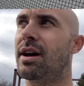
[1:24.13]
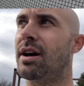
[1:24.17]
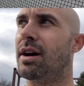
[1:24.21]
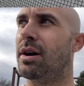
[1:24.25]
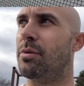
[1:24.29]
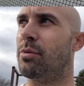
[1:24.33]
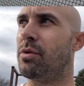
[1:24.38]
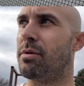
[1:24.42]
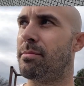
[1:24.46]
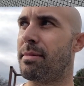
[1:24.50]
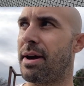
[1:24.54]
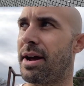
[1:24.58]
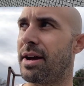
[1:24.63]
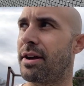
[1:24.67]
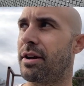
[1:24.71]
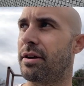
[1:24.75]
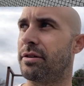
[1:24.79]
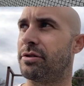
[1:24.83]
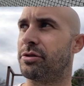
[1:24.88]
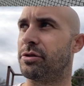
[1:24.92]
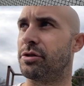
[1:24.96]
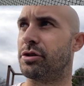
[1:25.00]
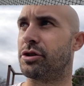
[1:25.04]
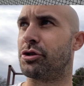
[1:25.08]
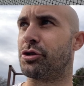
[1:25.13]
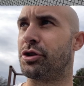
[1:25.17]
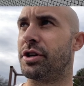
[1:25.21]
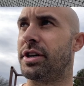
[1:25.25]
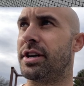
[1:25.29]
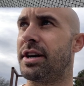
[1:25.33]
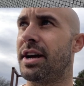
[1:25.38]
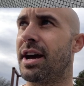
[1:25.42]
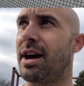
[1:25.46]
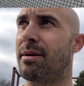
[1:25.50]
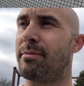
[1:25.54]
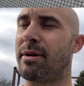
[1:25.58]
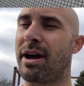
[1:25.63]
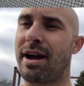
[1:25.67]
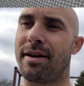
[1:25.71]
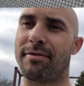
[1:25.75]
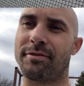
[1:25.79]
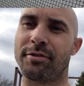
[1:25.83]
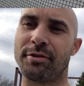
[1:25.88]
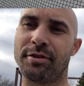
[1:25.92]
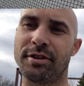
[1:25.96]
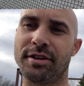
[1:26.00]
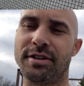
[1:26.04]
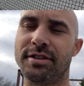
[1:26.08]
we may go to a street gap
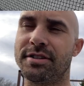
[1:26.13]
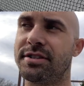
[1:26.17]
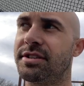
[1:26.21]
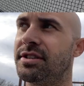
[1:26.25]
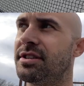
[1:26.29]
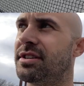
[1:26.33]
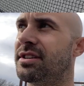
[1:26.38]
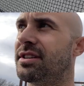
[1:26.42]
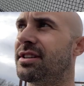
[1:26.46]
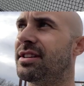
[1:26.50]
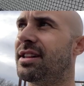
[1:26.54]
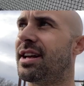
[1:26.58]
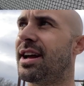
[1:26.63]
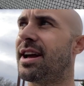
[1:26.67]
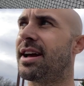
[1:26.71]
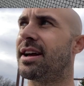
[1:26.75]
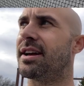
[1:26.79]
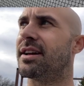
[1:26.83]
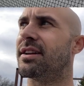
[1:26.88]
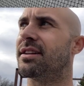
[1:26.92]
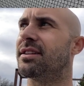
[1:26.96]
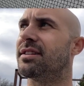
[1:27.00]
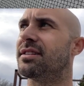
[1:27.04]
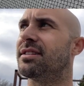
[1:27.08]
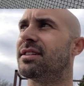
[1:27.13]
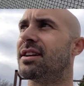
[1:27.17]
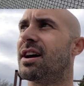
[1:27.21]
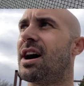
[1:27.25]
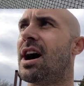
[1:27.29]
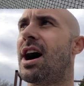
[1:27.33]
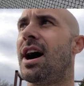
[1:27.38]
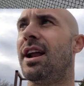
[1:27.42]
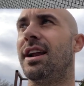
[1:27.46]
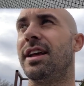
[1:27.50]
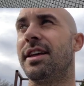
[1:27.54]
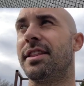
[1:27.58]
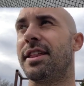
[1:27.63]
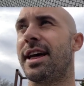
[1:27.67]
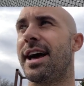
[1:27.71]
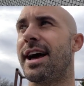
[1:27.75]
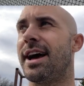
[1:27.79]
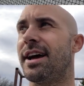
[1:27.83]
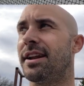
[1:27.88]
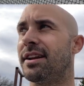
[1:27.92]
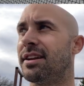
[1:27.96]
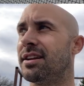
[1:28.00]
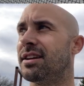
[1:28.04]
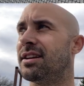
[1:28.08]
after this and ollie
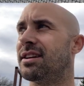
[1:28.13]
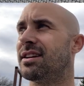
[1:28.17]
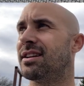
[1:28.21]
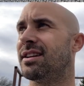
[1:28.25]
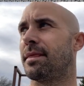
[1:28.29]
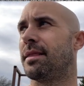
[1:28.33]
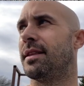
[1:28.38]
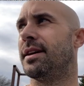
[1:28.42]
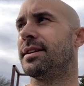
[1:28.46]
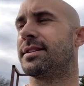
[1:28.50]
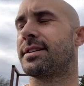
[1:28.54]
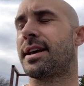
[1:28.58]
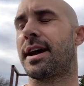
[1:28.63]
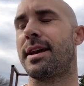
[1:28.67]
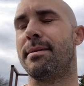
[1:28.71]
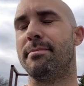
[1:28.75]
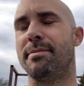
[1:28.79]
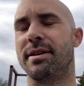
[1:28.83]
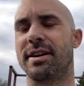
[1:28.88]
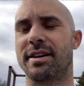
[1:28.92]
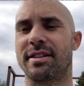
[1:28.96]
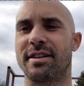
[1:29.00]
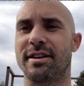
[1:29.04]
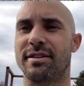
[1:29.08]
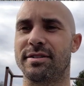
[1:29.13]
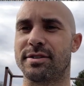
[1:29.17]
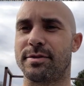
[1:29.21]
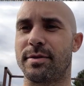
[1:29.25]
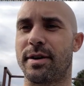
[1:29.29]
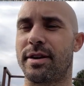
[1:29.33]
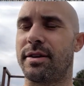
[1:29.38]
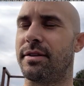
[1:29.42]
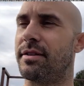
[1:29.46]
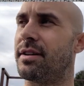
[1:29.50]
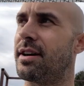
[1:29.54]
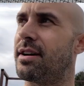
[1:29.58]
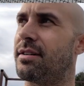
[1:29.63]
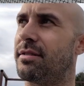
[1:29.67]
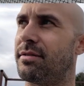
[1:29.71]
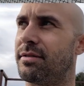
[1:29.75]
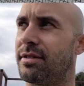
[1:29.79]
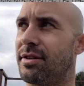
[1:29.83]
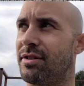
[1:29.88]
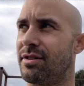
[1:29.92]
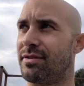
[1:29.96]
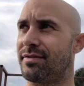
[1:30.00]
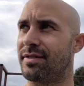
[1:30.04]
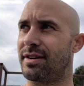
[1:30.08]
that. It's kind of big though, so I don't
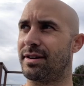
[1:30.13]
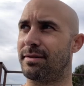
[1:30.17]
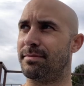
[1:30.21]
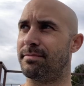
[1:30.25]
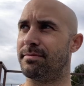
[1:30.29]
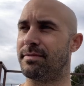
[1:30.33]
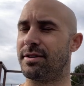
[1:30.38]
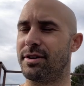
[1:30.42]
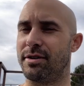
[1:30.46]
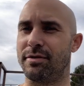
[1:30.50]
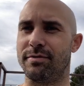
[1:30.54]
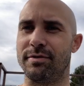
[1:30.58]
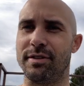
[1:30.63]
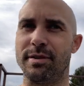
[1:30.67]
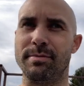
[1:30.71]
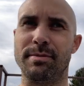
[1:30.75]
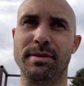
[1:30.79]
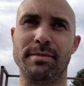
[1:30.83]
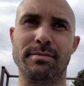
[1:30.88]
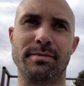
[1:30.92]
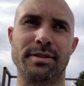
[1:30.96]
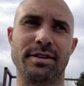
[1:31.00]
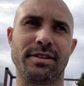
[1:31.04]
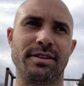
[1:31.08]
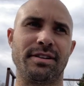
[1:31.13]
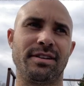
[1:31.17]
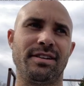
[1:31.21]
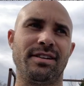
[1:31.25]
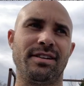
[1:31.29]
know if I'll heel flip it, but